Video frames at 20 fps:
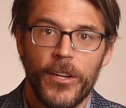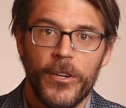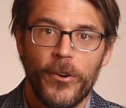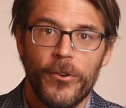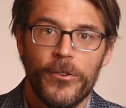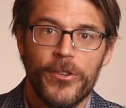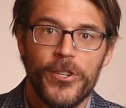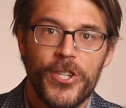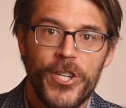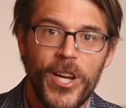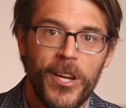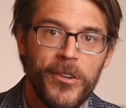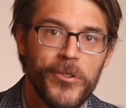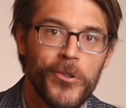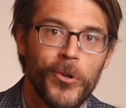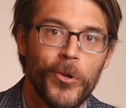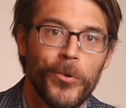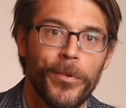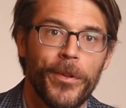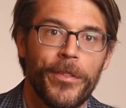You're
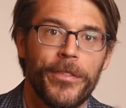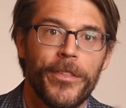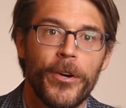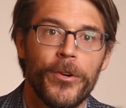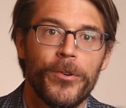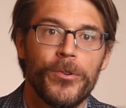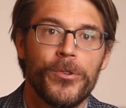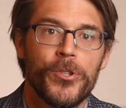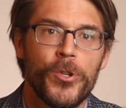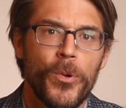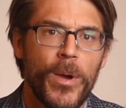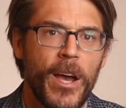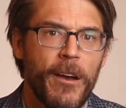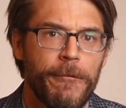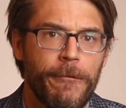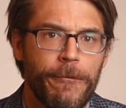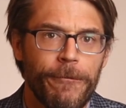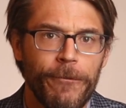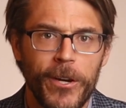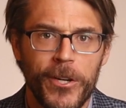gentle with those you
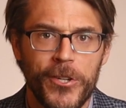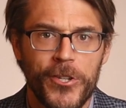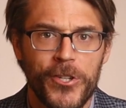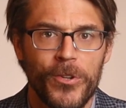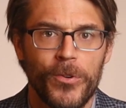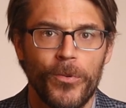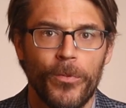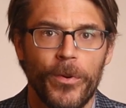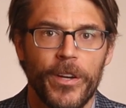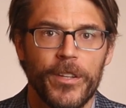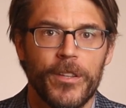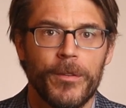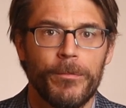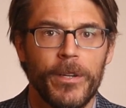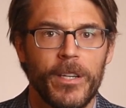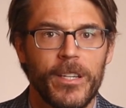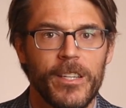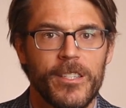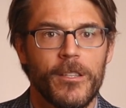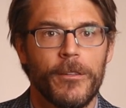have friction with
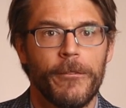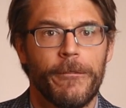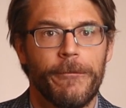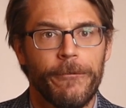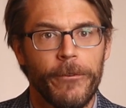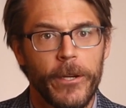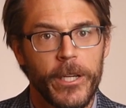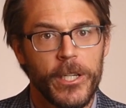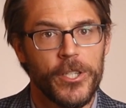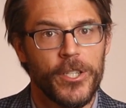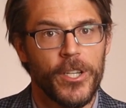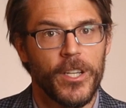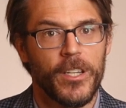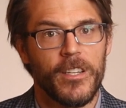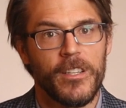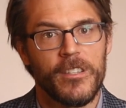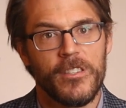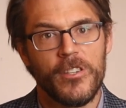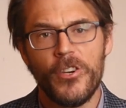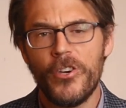because the
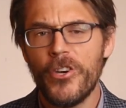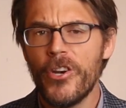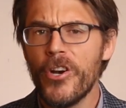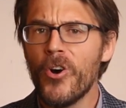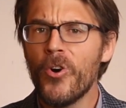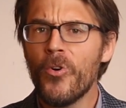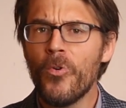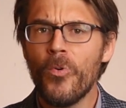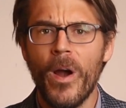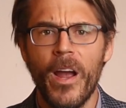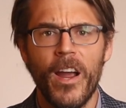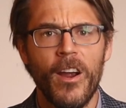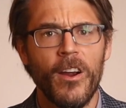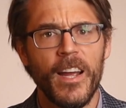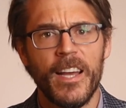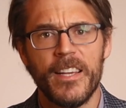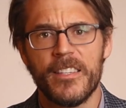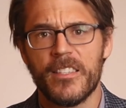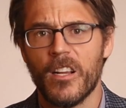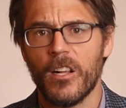friction is
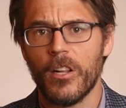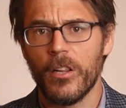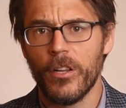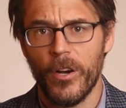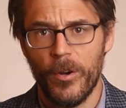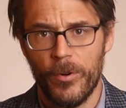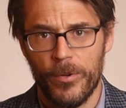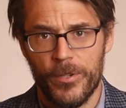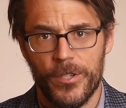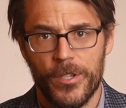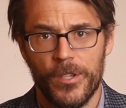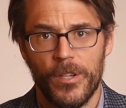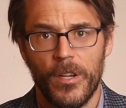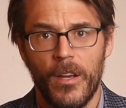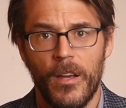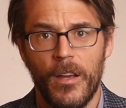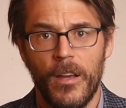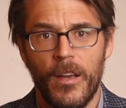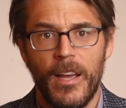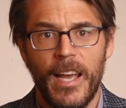nowhere as close
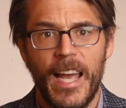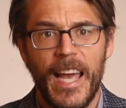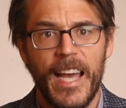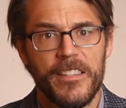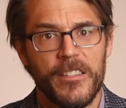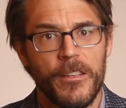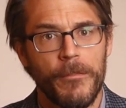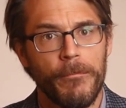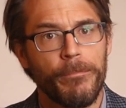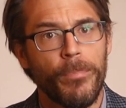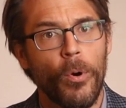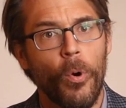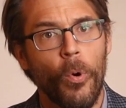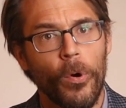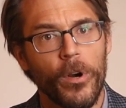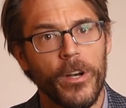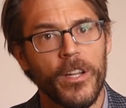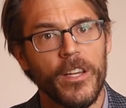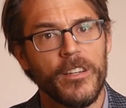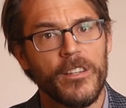as
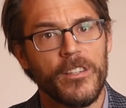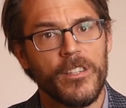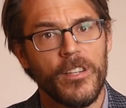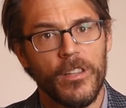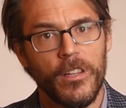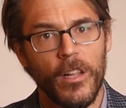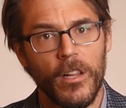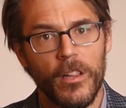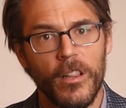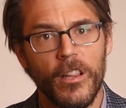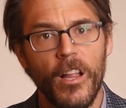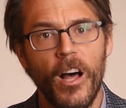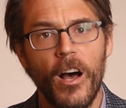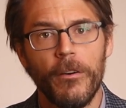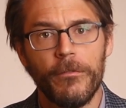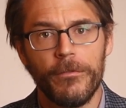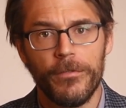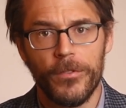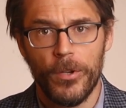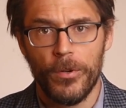important to the
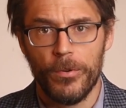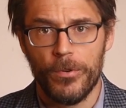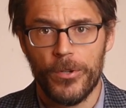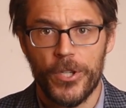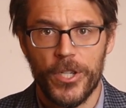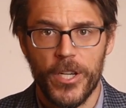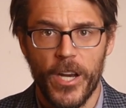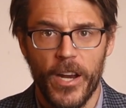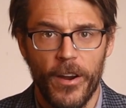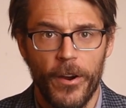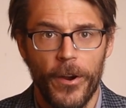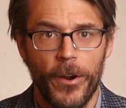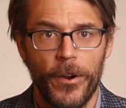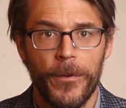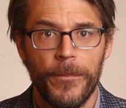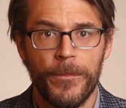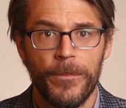love you share.